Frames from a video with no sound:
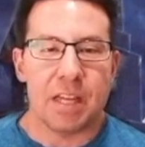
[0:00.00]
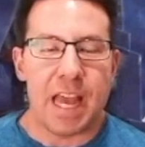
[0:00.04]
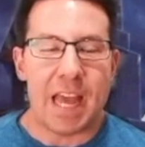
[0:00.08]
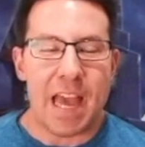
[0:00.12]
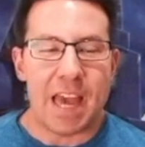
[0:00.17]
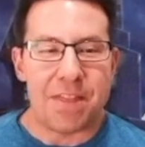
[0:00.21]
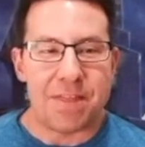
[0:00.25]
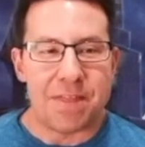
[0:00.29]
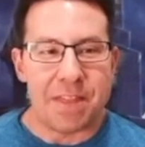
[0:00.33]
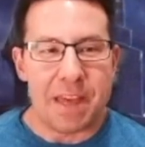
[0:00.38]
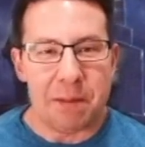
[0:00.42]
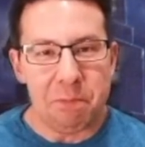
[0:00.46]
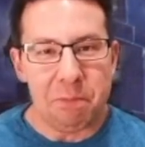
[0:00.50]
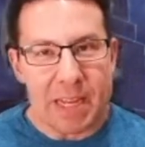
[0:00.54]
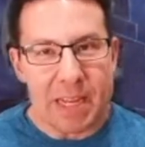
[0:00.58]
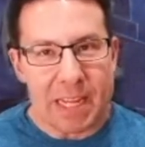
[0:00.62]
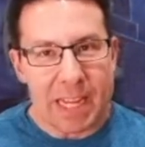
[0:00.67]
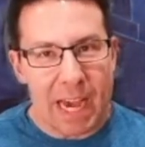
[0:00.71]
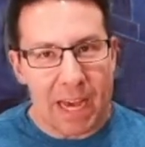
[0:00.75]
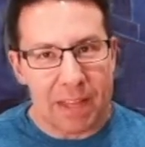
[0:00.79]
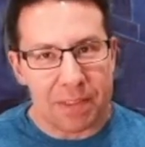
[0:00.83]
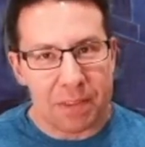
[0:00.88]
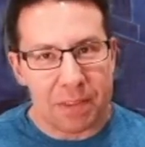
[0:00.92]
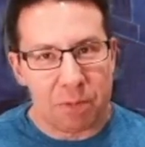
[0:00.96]
And then we
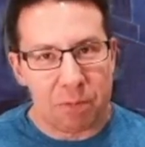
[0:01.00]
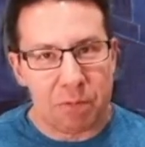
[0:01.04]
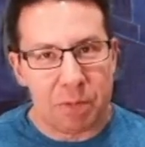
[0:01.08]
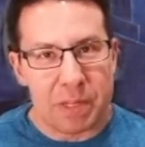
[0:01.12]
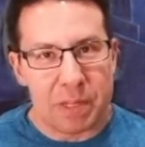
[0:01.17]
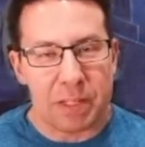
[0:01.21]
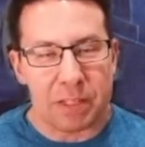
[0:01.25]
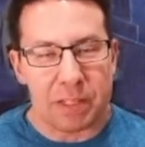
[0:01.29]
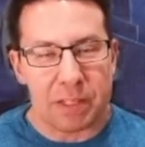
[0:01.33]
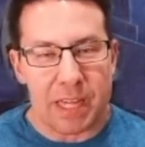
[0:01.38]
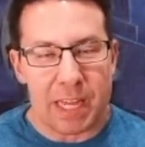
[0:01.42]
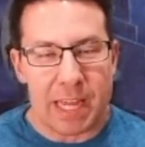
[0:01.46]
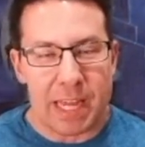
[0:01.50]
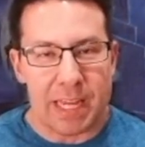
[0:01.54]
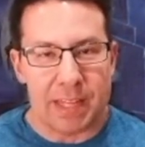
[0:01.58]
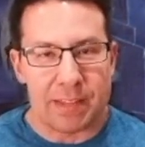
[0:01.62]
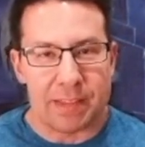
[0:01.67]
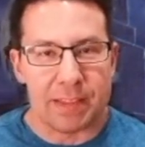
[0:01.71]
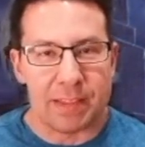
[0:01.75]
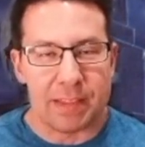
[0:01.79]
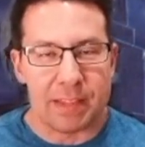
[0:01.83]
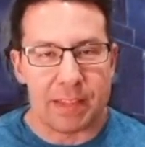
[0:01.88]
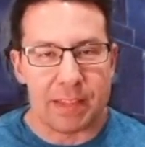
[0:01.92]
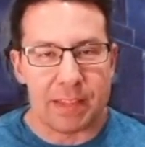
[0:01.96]
got the real hint
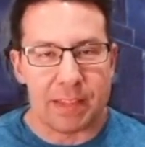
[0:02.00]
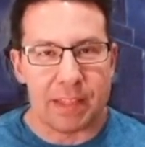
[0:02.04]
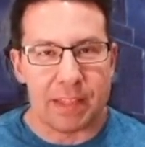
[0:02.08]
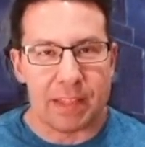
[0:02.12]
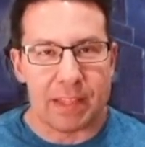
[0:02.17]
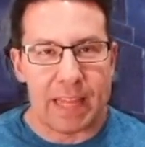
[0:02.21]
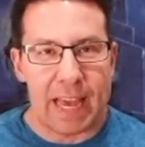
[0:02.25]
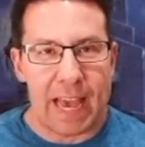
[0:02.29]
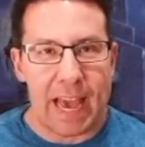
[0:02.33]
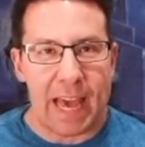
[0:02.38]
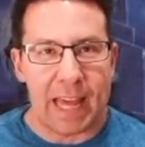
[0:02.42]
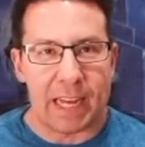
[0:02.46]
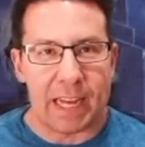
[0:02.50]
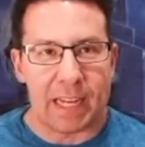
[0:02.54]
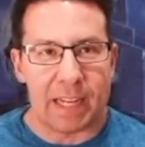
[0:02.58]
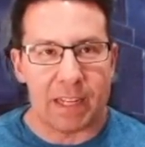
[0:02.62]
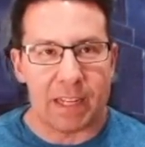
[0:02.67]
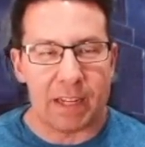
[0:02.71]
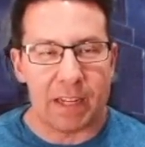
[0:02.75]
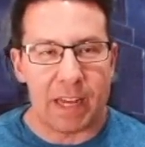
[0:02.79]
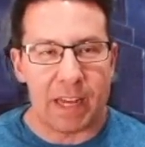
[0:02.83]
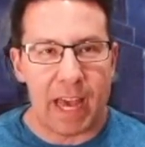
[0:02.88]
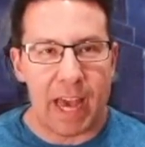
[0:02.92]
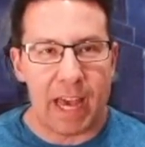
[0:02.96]
that
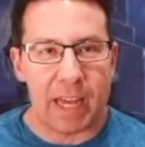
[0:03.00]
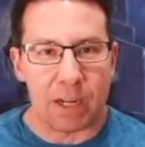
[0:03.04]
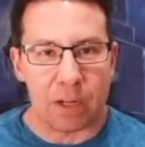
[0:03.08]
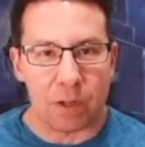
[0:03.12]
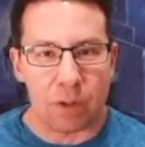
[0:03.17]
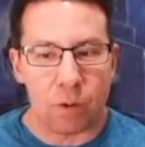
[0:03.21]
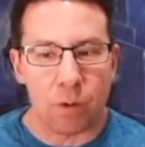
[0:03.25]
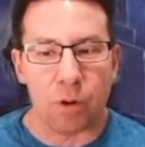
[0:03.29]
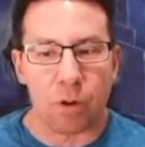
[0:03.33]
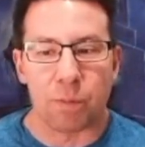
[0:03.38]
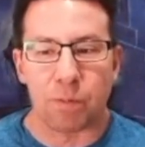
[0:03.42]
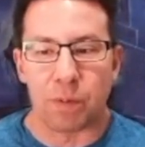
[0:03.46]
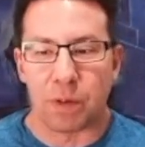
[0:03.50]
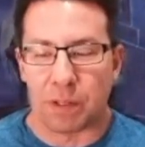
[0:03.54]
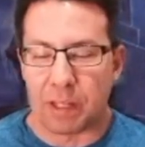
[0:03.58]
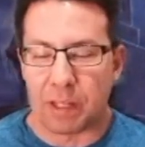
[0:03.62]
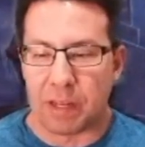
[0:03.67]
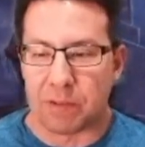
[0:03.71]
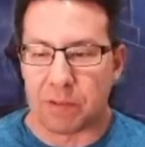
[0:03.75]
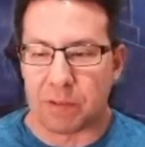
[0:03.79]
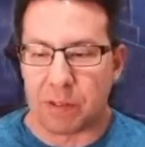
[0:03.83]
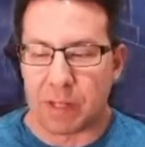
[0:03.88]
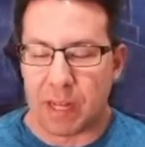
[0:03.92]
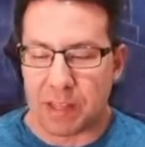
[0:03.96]
at a corporate
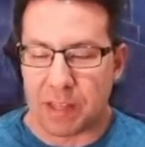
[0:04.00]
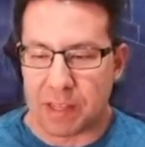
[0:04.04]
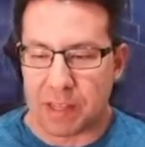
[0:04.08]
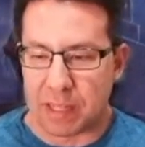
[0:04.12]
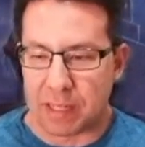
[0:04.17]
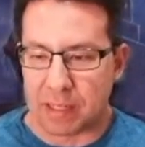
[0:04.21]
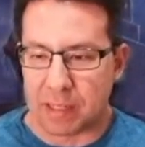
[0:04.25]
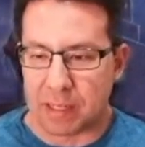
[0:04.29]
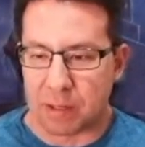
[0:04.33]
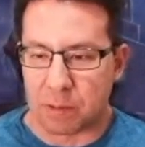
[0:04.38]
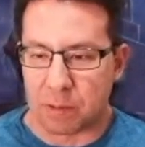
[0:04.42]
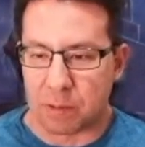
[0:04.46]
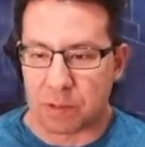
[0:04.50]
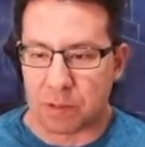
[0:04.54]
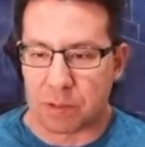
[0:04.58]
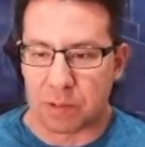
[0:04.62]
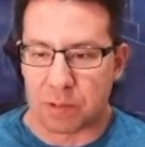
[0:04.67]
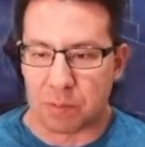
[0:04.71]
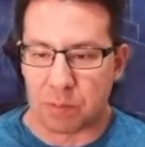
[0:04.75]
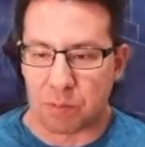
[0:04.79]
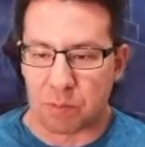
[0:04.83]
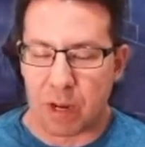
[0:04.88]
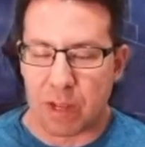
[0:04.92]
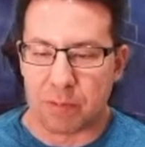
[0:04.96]
level, I think there were some
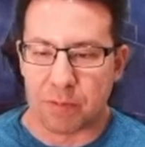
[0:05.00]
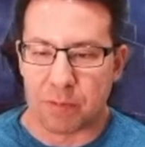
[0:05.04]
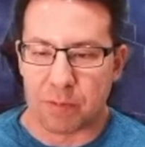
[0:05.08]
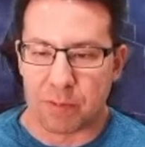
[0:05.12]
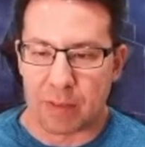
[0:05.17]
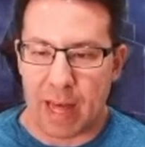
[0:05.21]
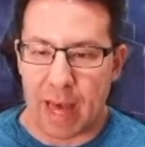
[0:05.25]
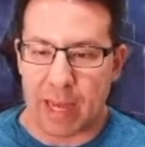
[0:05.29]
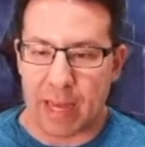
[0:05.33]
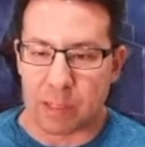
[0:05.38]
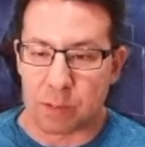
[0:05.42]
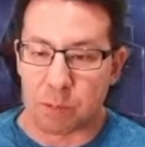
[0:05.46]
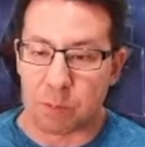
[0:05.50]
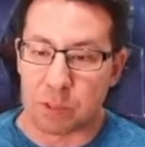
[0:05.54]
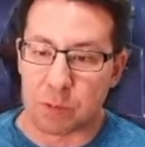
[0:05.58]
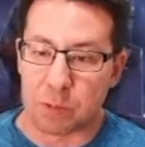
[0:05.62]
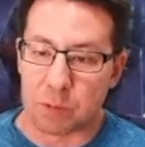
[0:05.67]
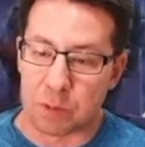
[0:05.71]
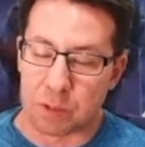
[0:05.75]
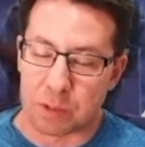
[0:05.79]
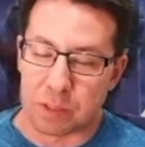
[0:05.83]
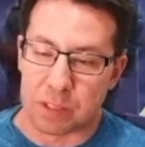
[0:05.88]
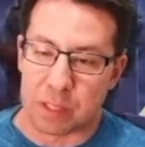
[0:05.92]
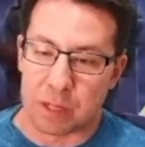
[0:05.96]
red flags, which
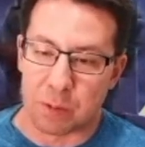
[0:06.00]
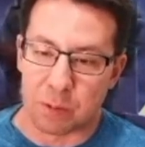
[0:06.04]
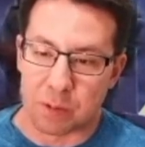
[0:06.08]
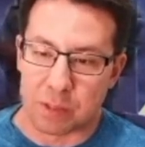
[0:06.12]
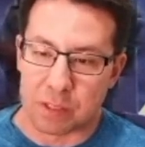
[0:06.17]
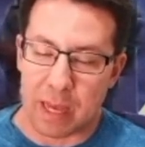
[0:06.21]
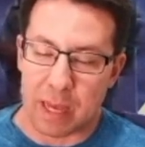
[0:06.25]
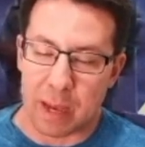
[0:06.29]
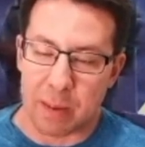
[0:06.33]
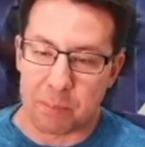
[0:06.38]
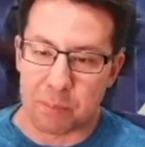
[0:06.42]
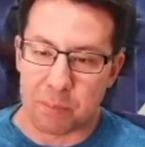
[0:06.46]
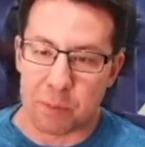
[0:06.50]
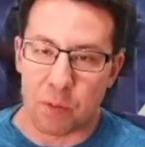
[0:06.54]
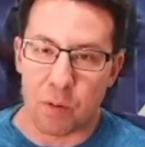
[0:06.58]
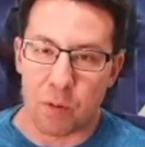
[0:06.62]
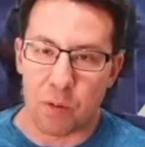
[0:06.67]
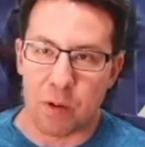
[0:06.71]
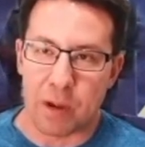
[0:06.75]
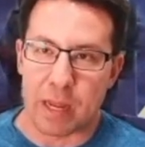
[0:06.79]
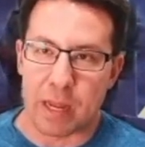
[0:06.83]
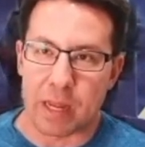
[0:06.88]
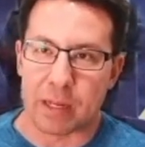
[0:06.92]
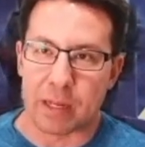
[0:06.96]
was there was that
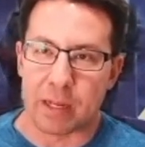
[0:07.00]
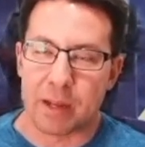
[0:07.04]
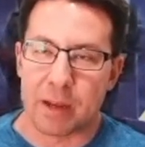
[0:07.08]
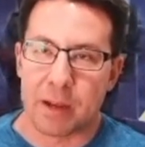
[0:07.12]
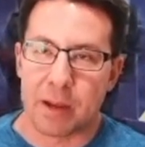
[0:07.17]
point